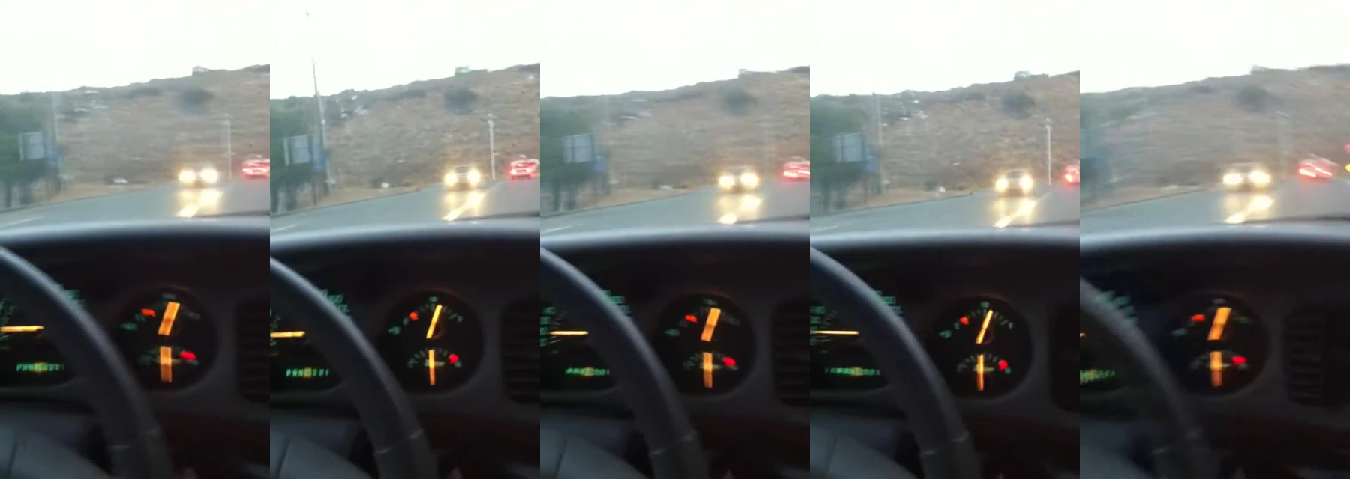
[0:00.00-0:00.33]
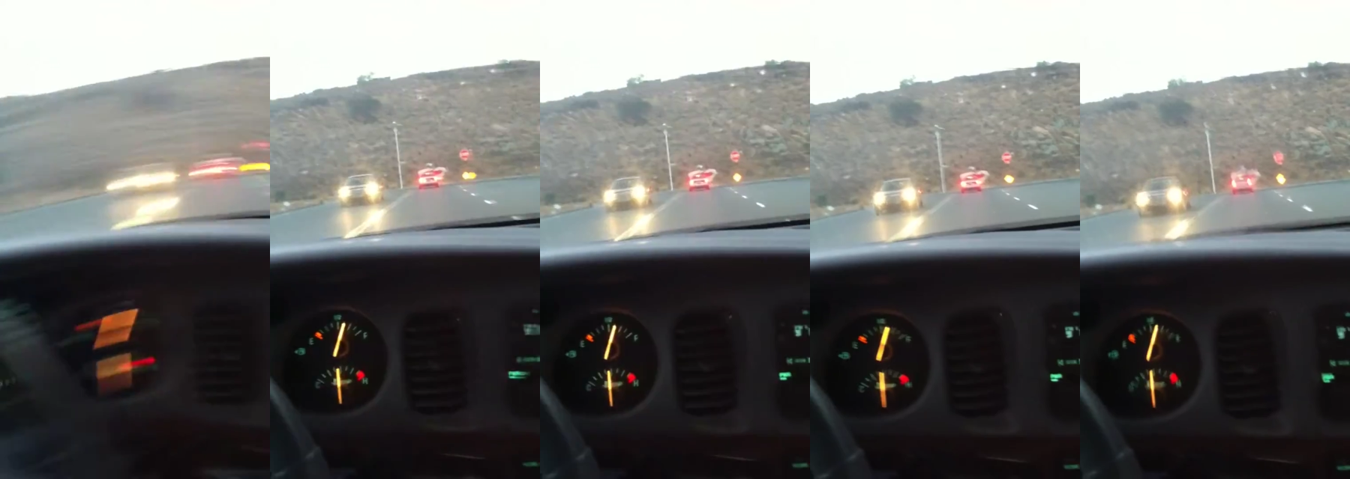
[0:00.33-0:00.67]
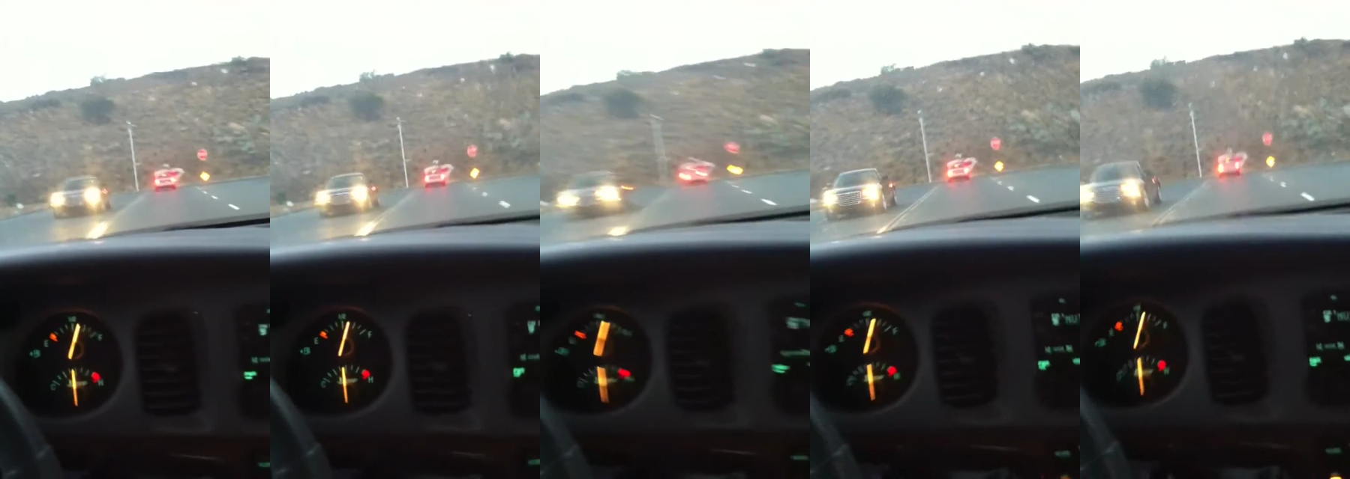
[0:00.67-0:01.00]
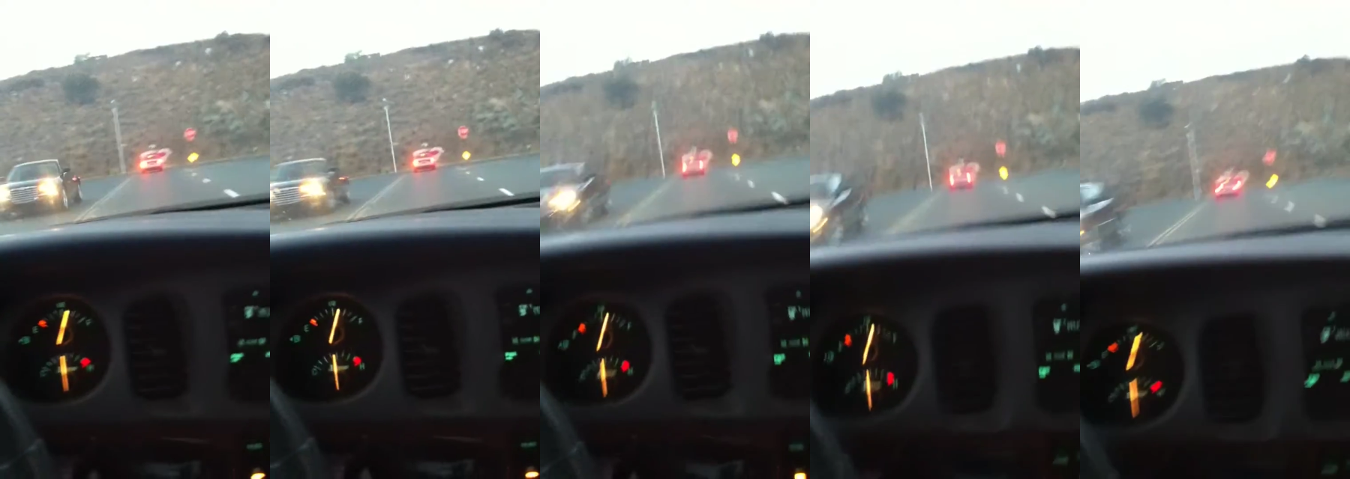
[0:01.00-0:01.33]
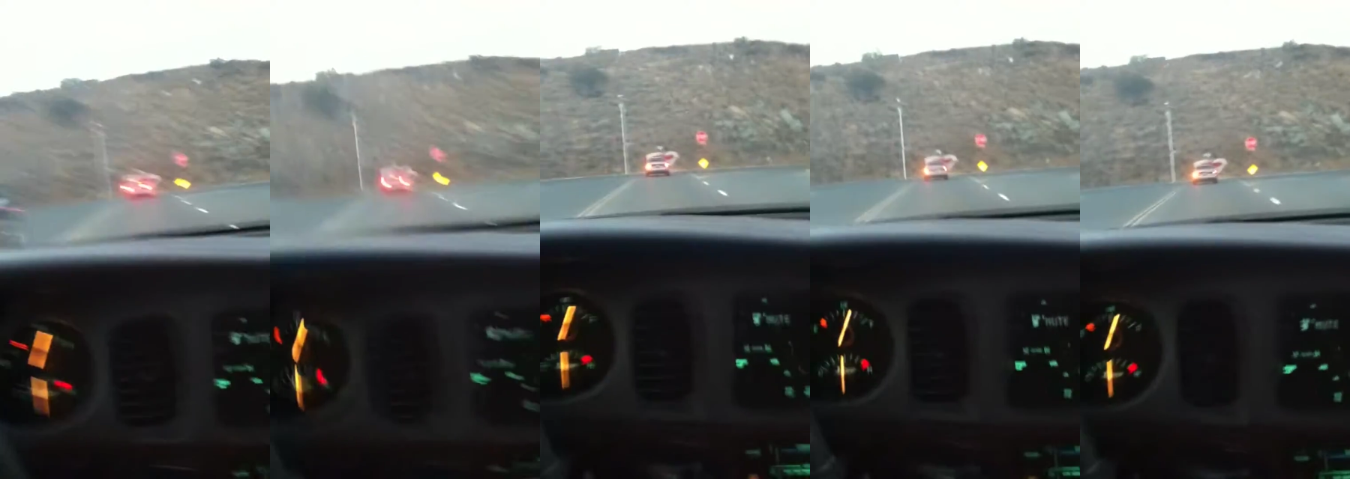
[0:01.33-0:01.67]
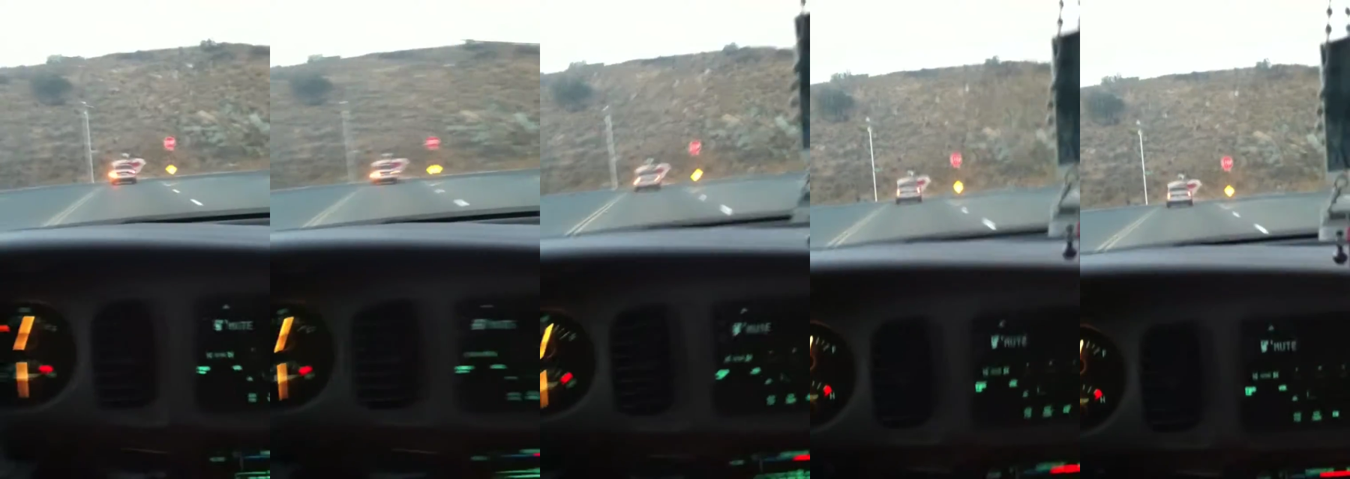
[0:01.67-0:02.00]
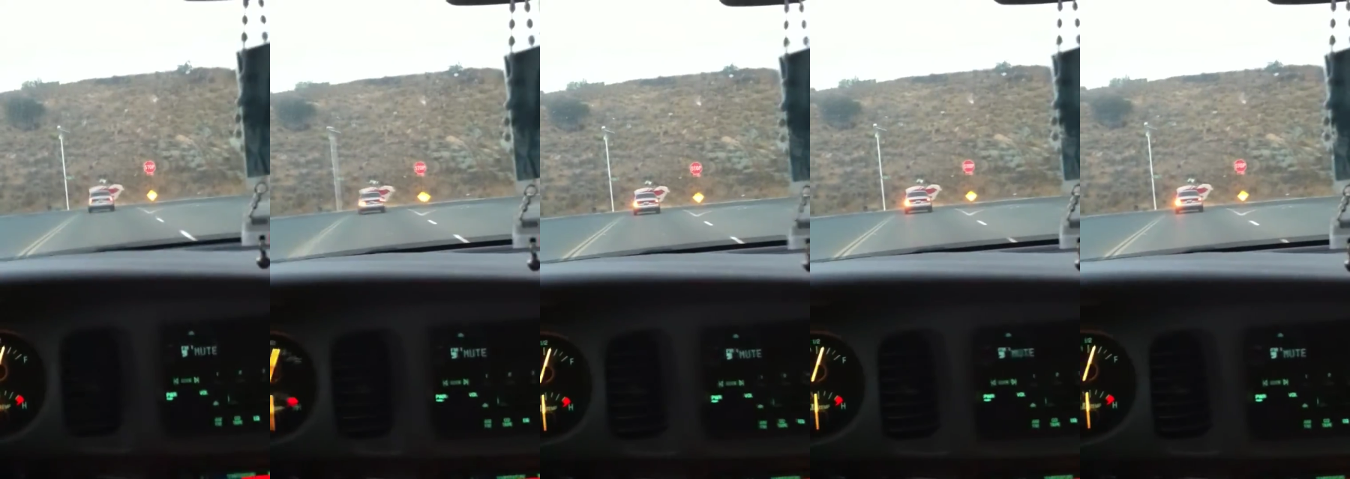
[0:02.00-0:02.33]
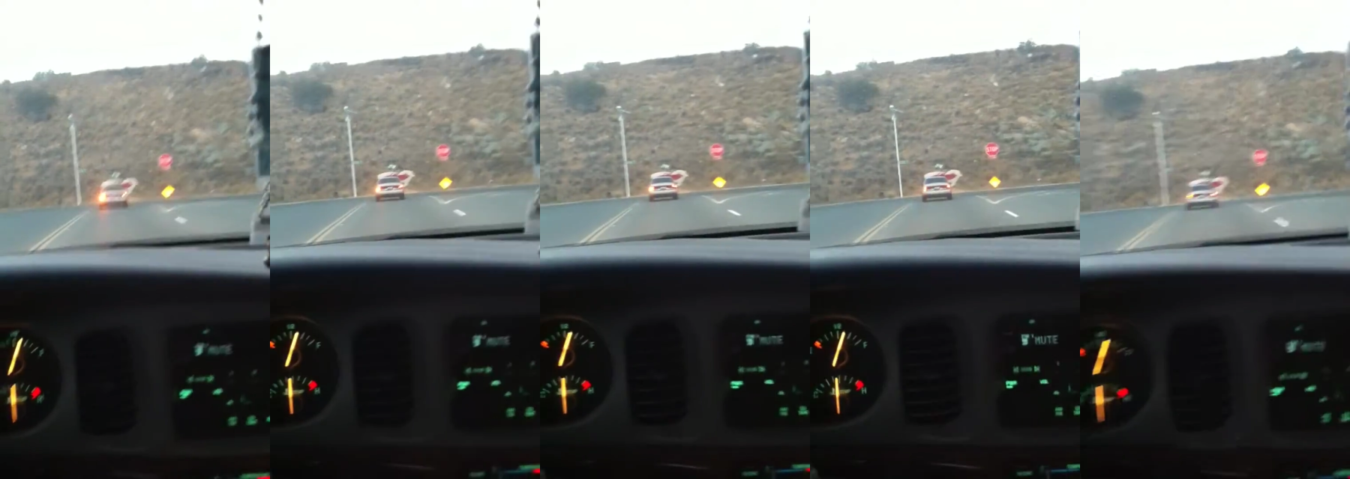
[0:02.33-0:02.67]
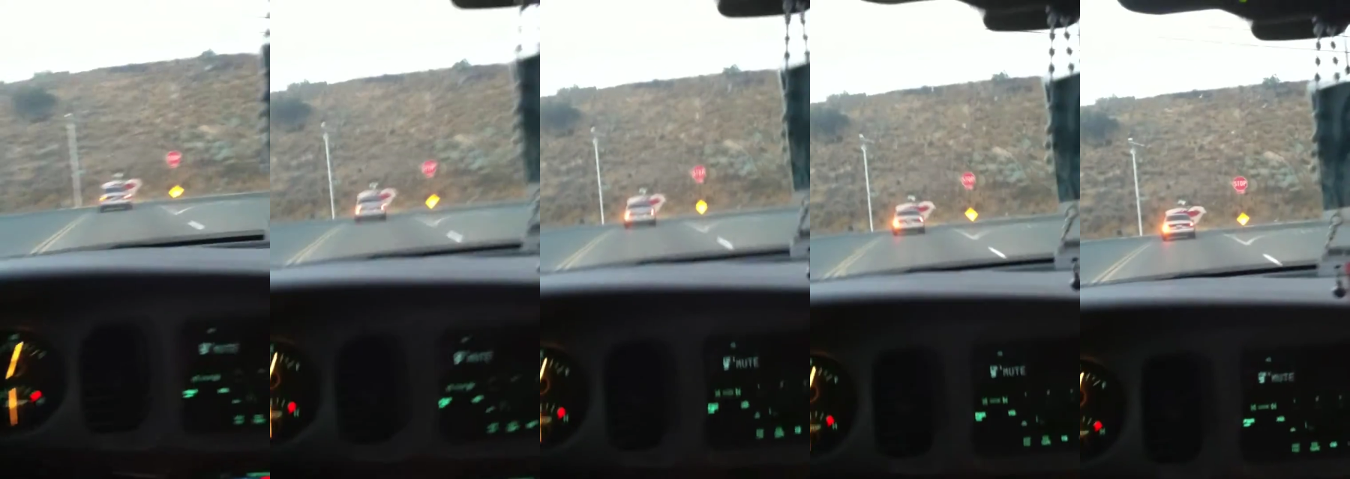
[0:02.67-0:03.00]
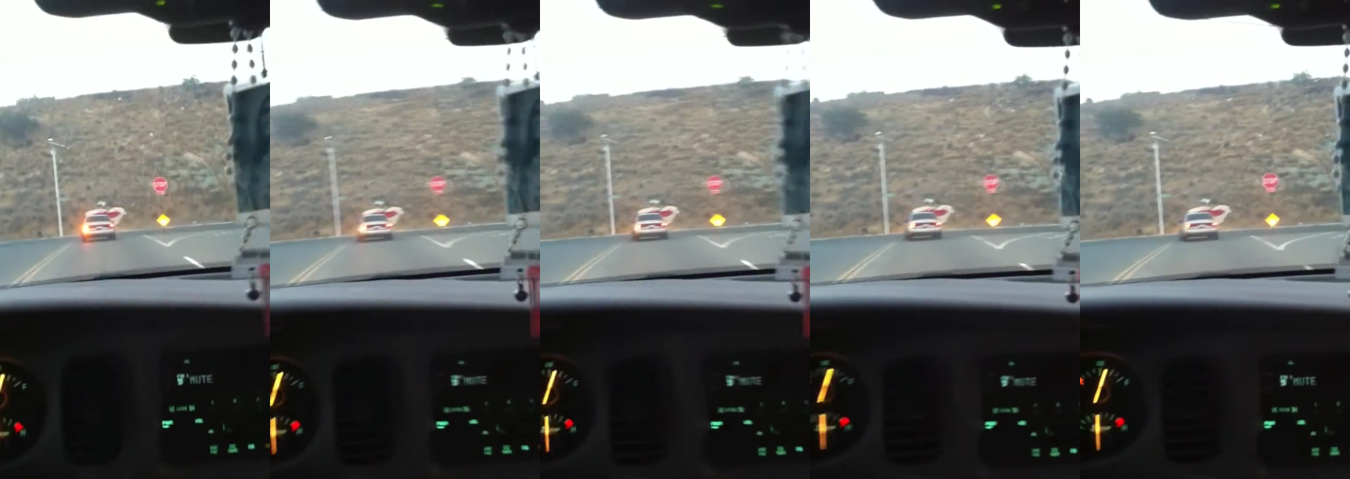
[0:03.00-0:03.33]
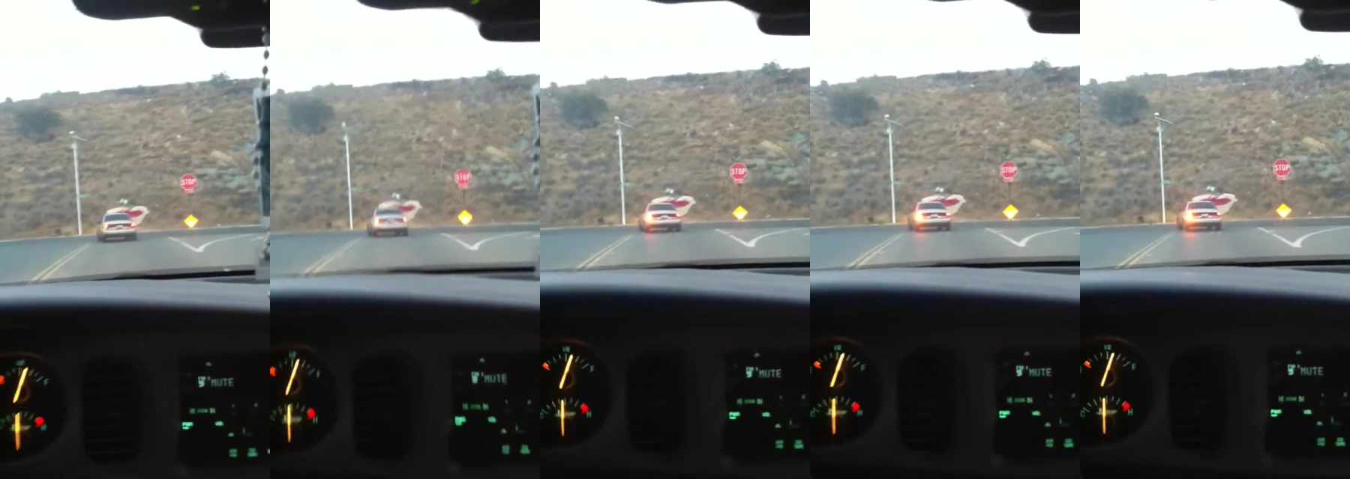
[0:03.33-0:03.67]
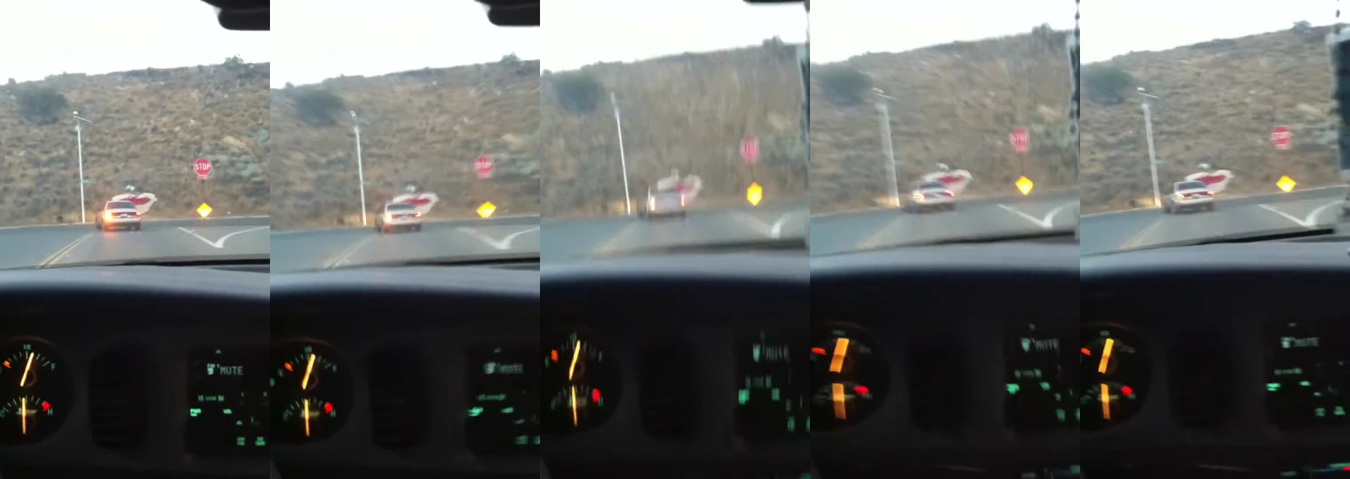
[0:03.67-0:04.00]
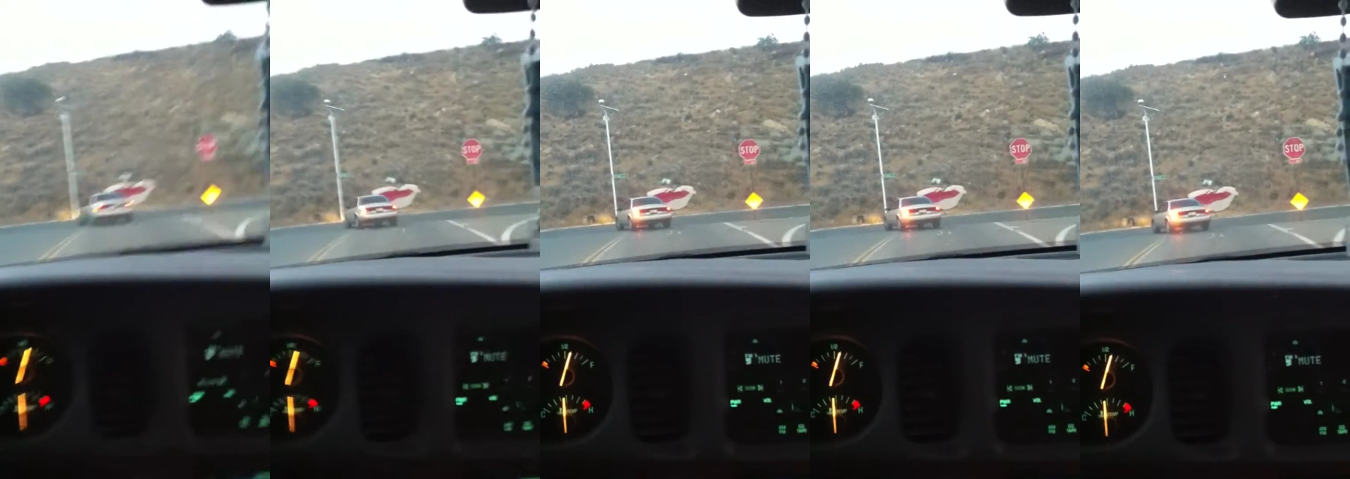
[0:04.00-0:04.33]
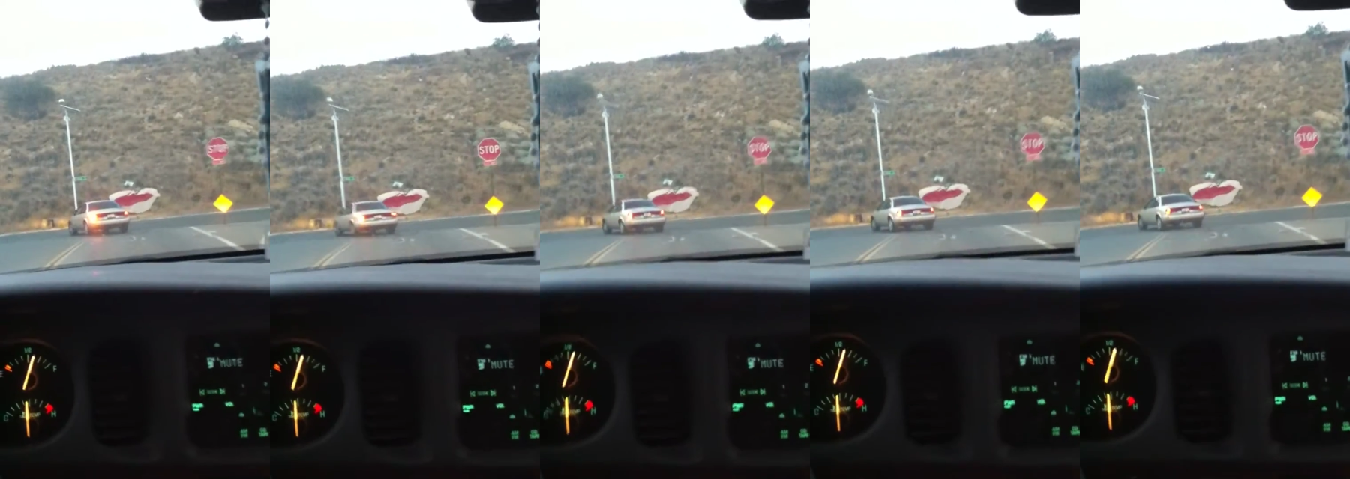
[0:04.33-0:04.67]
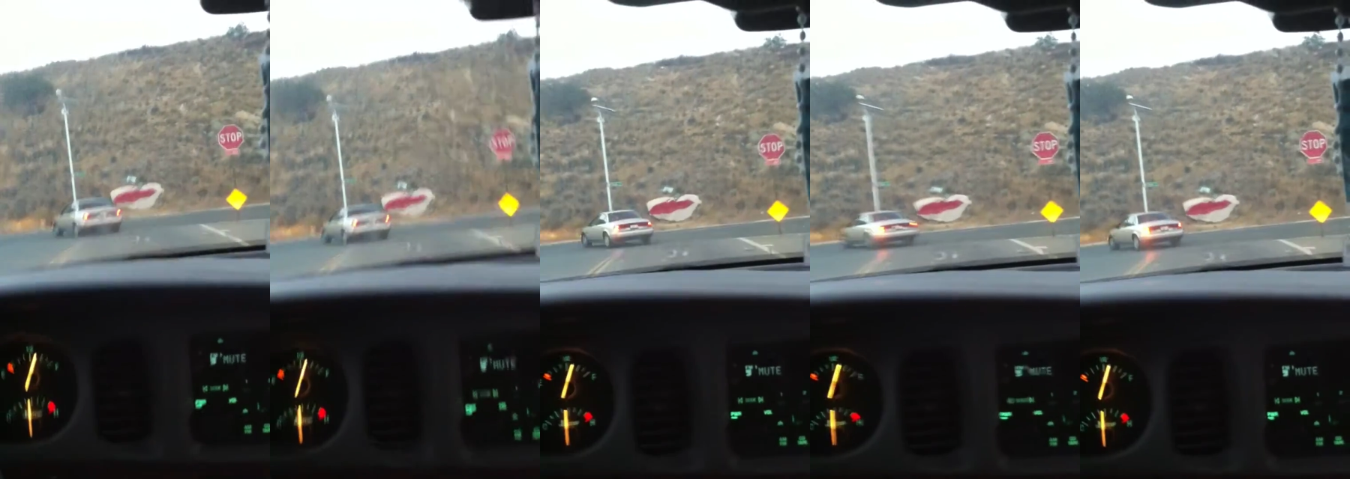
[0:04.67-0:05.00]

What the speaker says: (no speaker visible)